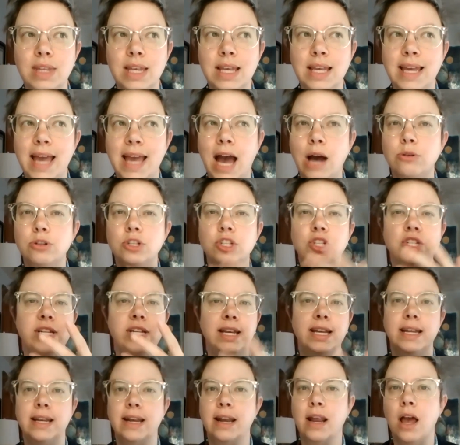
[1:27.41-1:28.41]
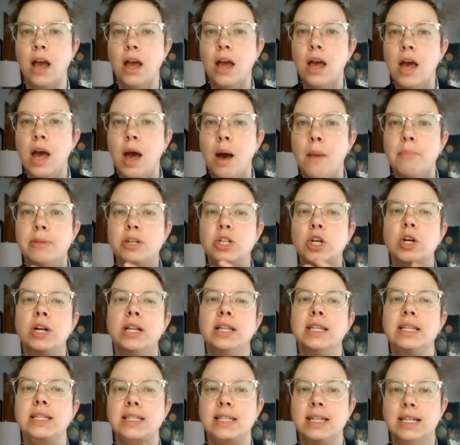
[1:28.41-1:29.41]
Couched in
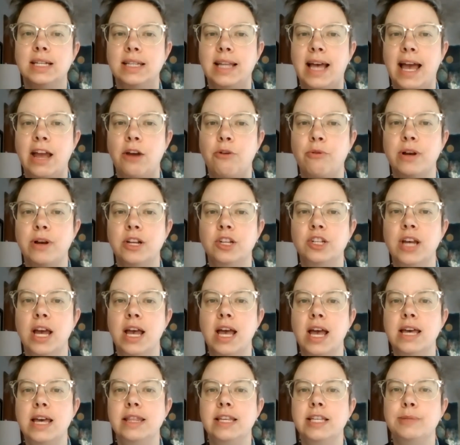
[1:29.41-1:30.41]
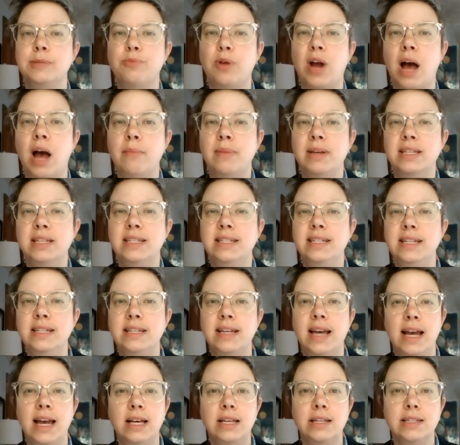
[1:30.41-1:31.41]
paternalistic language, this promise
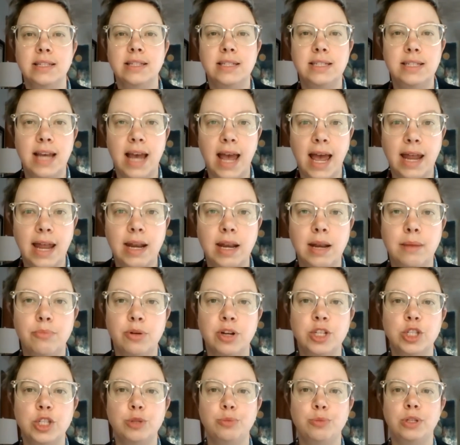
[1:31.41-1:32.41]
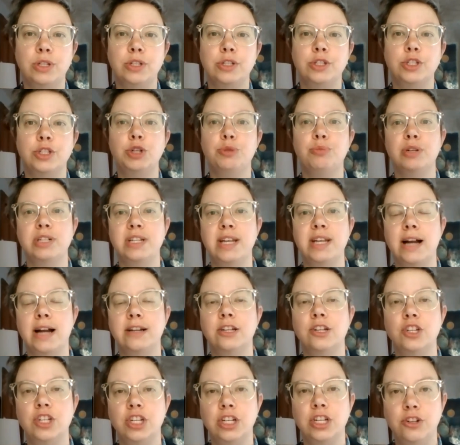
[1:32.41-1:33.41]
details 10 principles to
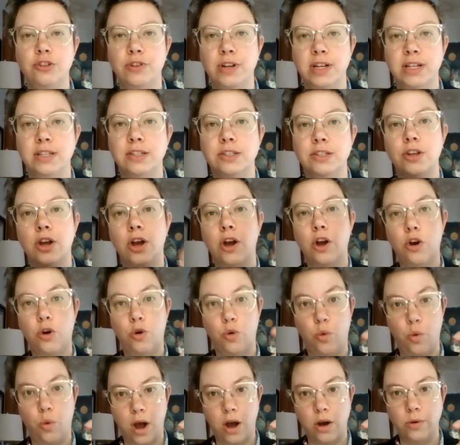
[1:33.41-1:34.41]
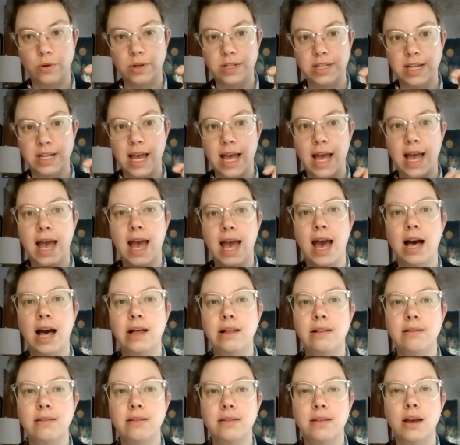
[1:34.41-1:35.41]
protect children's, quote,
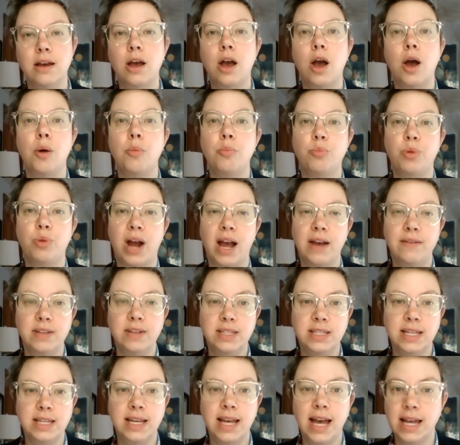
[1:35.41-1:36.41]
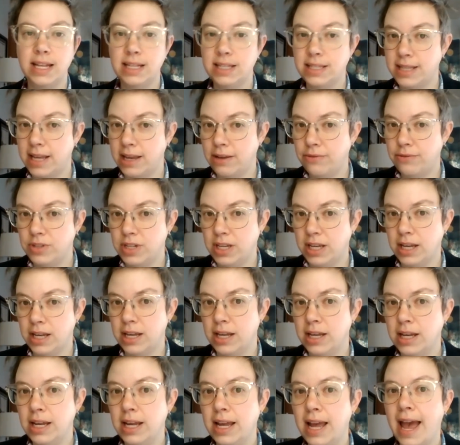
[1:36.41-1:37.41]
health, privacy, and safety,
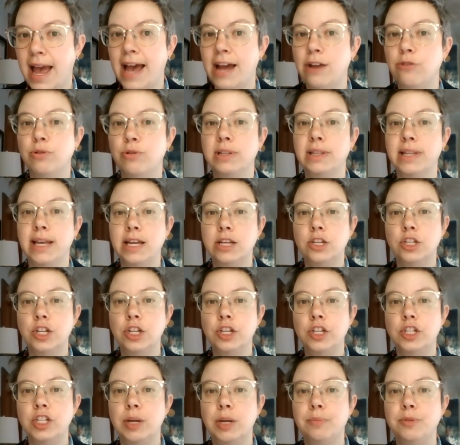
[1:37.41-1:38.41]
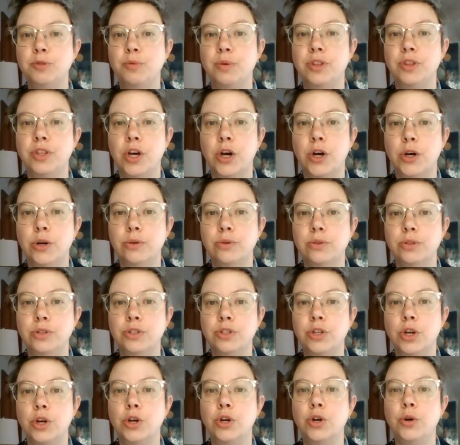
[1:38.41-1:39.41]
and relationships with
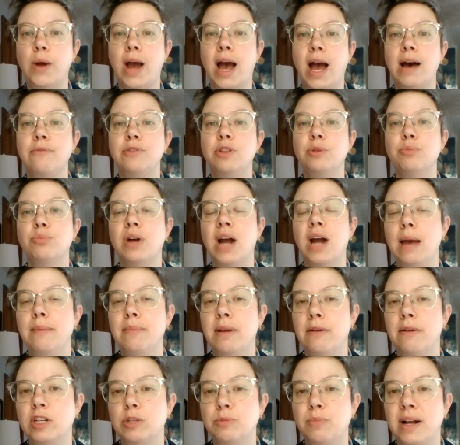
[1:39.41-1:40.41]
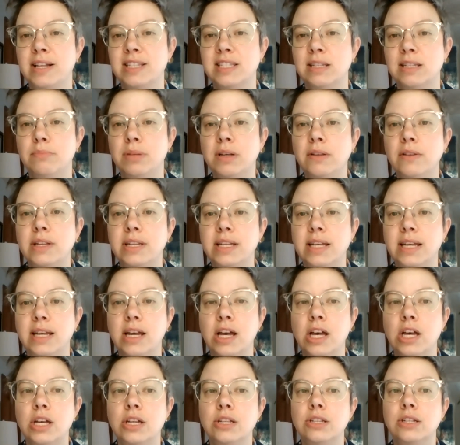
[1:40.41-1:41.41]
those who have the primary responsibility
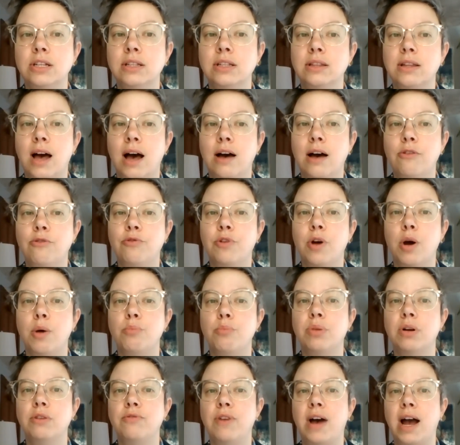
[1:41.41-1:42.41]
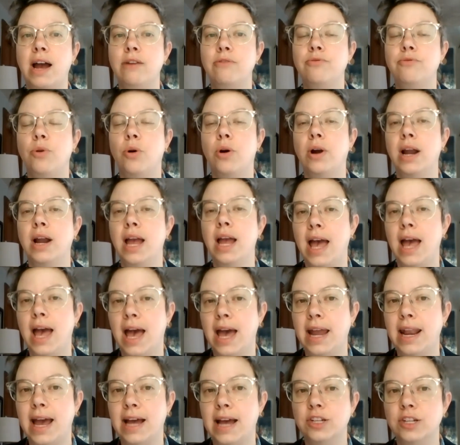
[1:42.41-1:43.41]
to love, provide for,
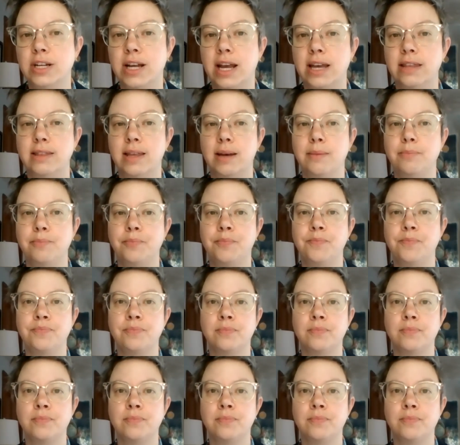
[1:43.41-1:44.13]
and educate them.